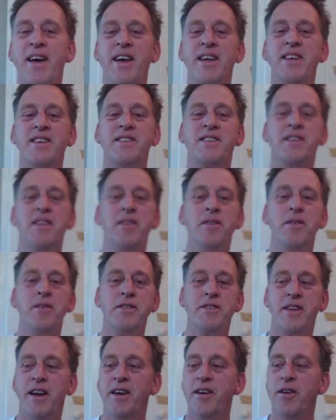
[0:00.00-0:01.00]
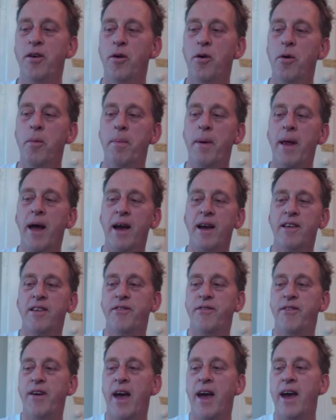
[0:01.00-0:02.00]
it's the New Zealand All Blacks
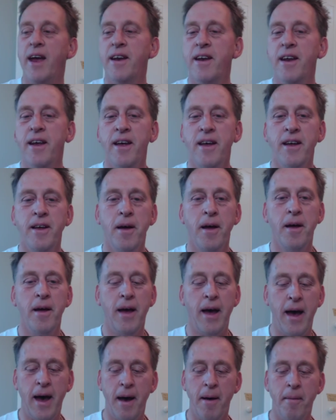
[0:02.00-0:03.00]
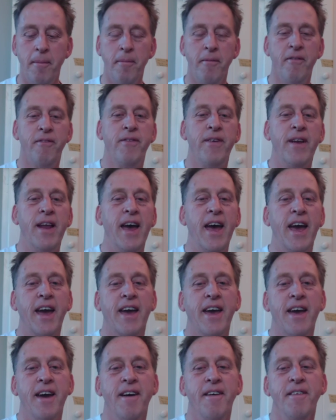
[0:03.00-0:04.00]
fan
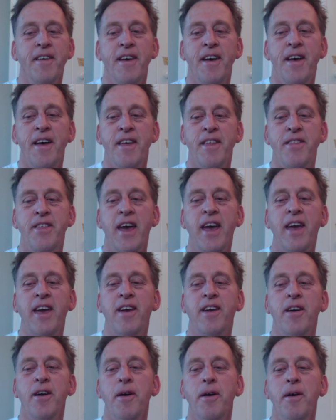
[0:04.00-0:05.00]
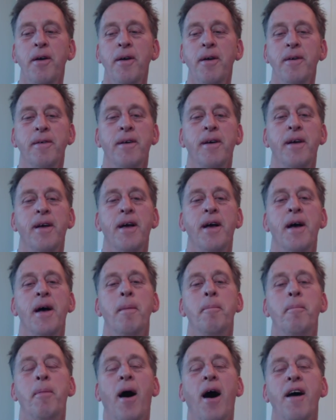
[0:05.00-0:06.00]
flag. Thank you.
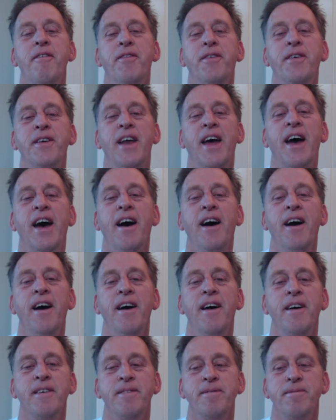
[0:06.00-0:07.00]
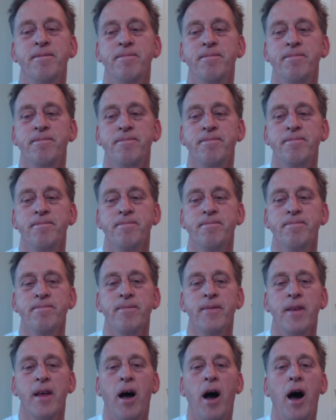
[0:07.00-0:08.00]
Bye for now.
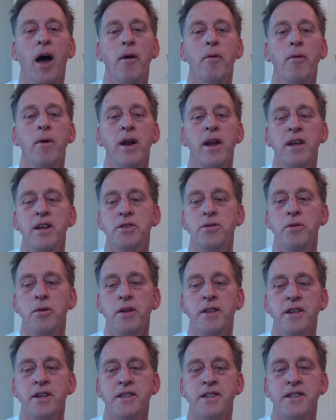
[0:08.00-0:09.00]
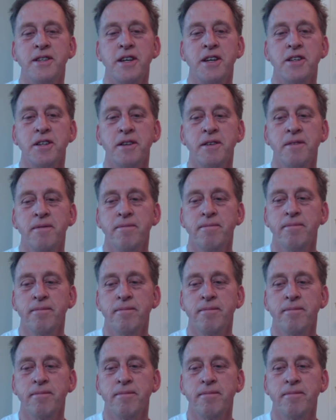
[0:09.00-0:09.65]
I really enjoyed this session.